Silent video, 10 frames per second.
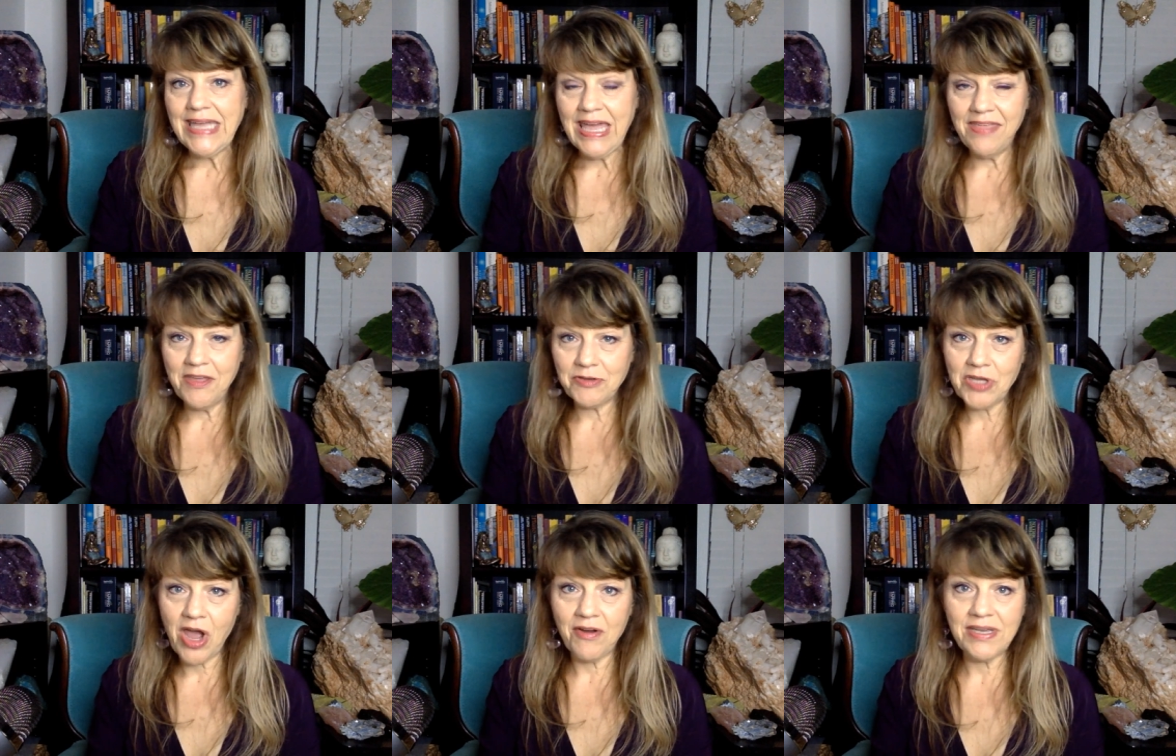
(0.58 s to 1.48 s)
Hey there,
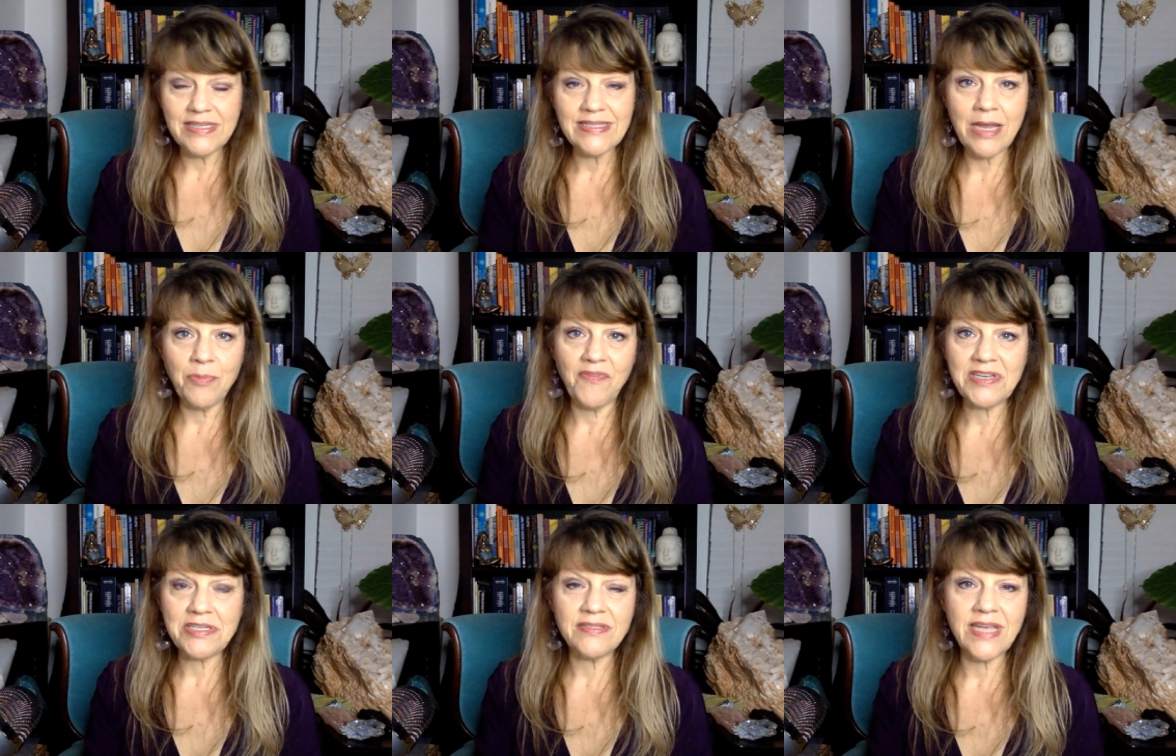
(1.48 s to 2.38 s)
Taurus. I'm
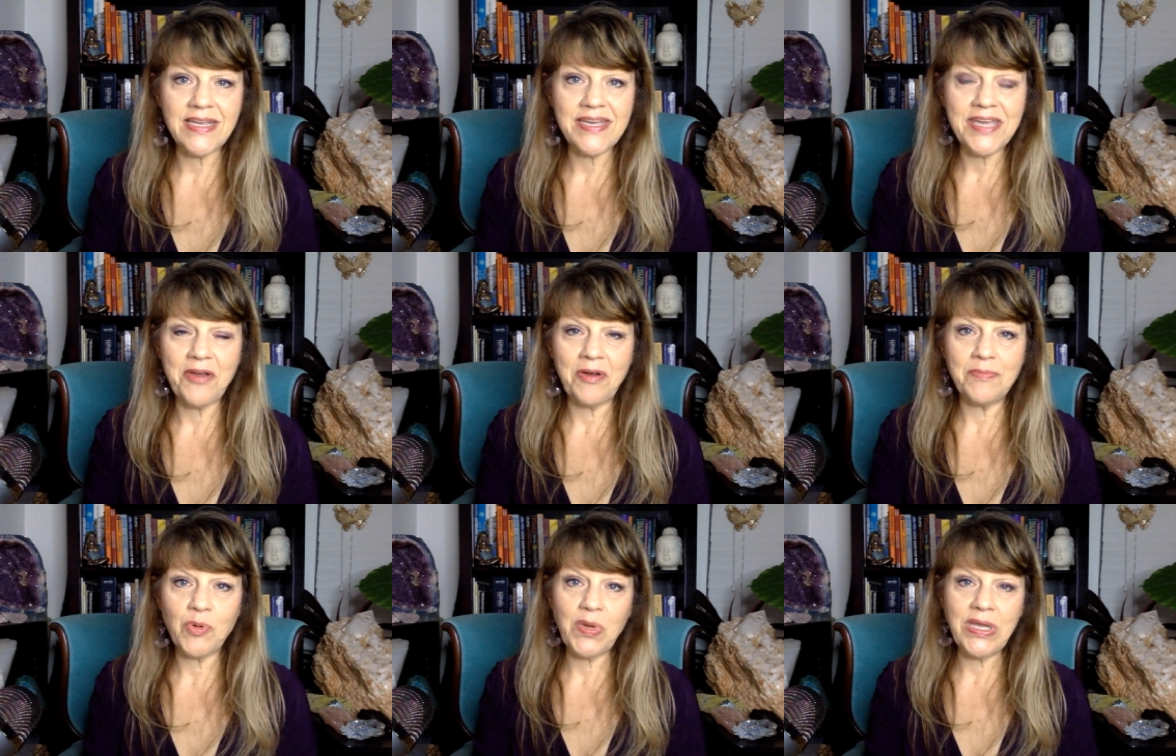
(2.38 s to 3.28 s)
professional psychic Karen
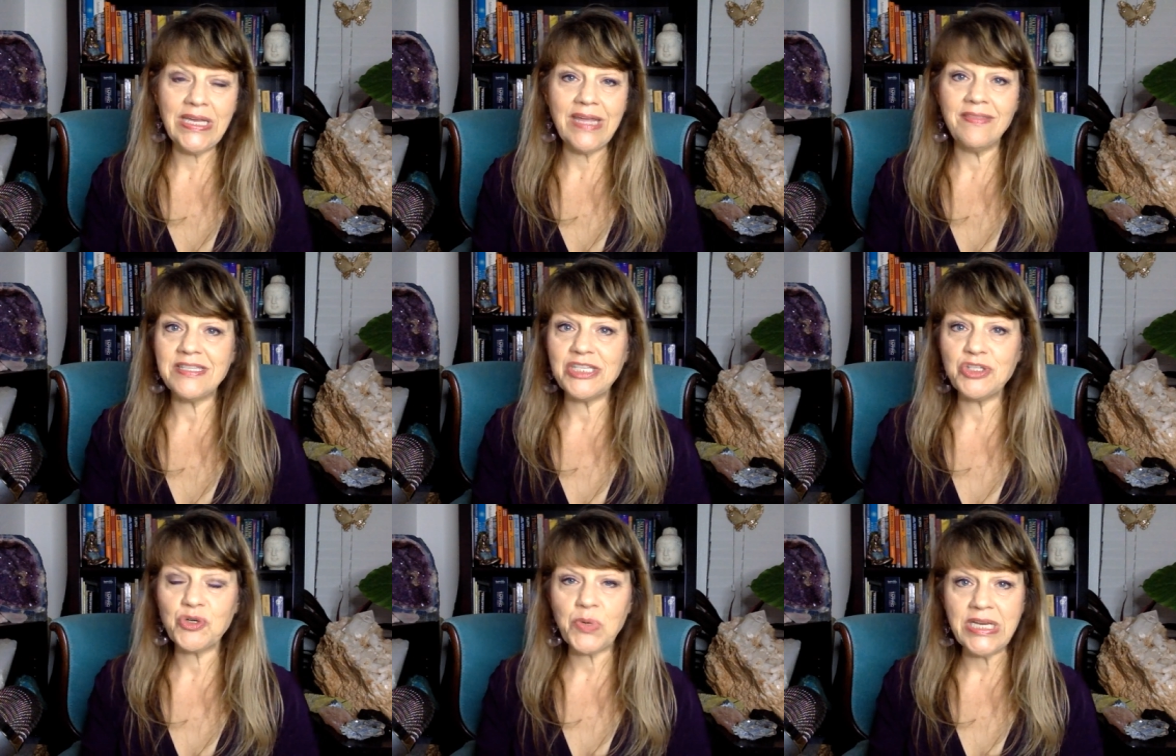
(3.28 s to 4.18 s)
Marie, and this is
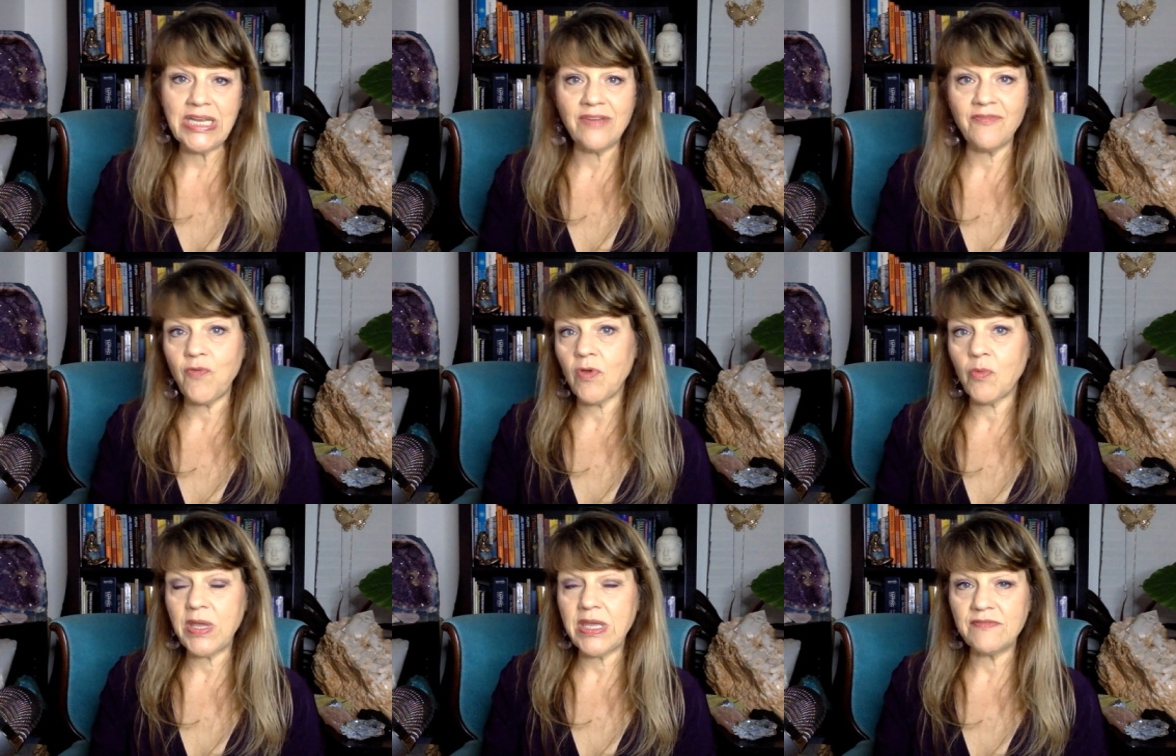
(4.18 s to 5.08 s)
your reading for the
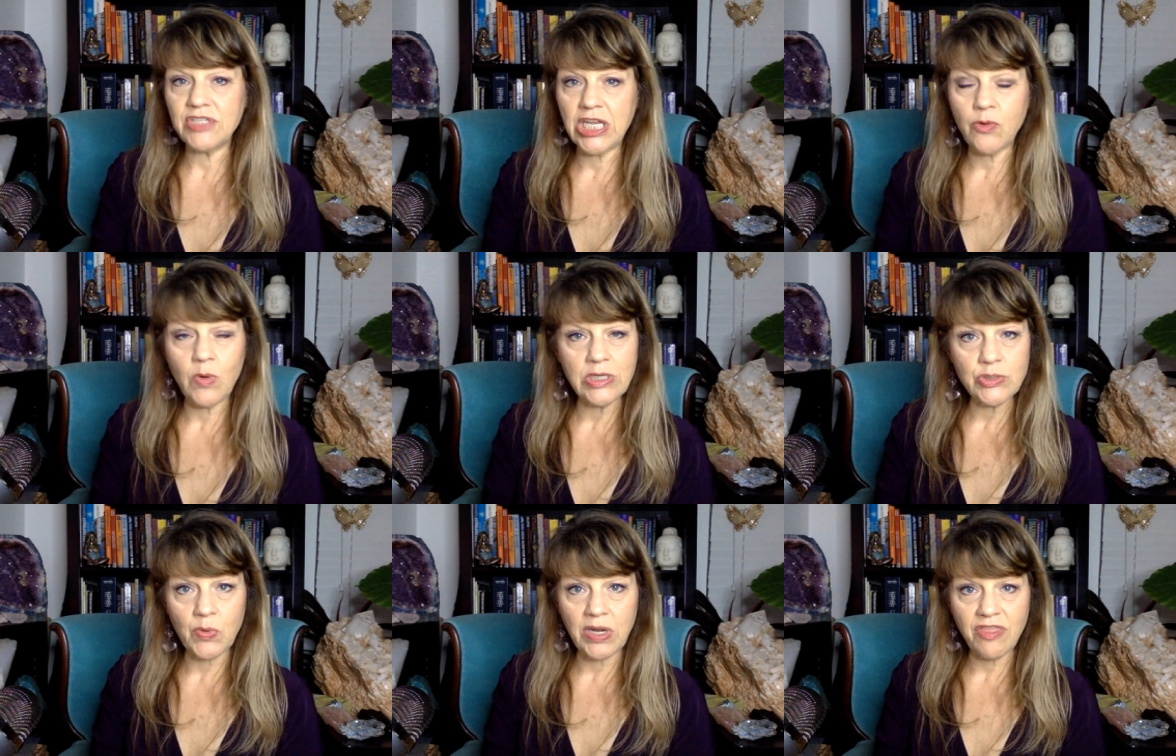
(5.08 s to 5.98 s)
week of January
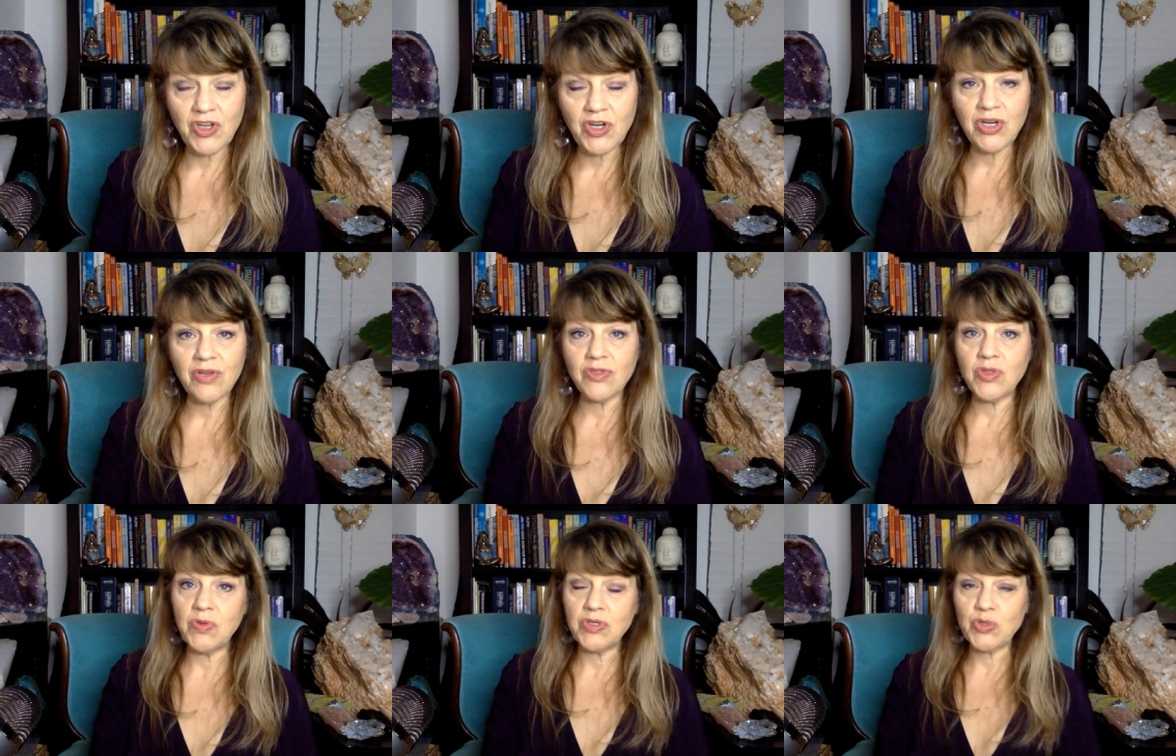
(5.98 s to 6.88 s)
23rd
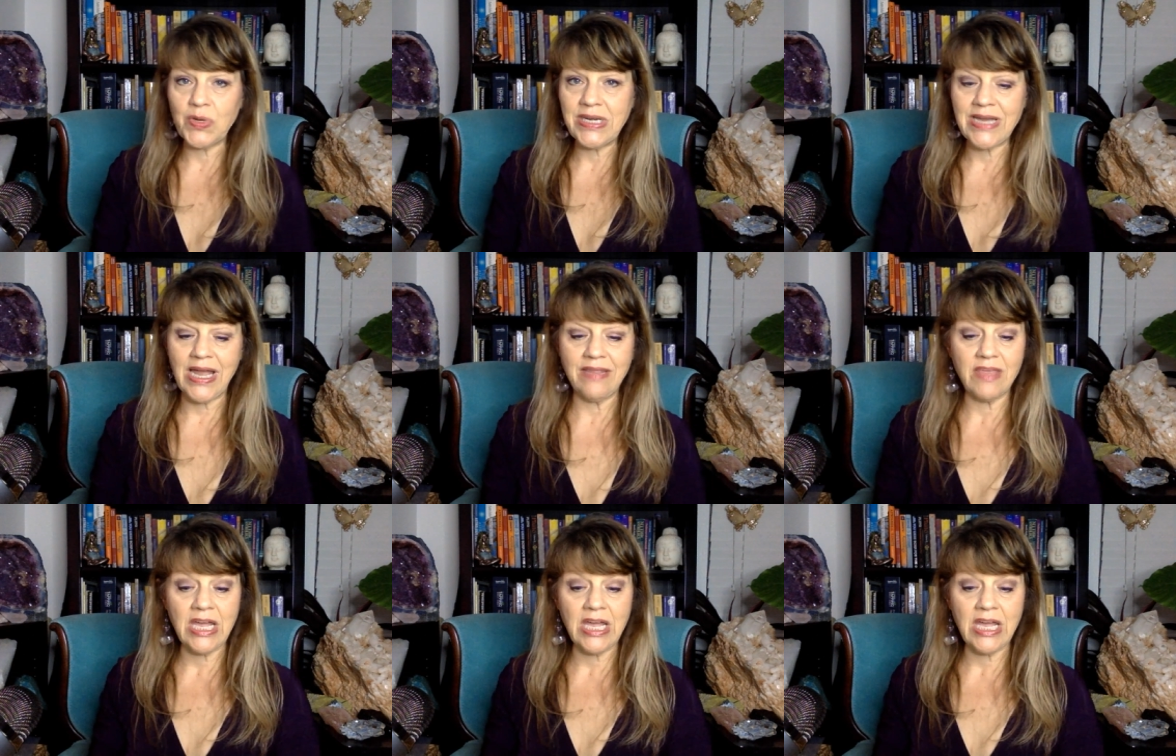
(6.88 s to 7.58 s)
through the 29th.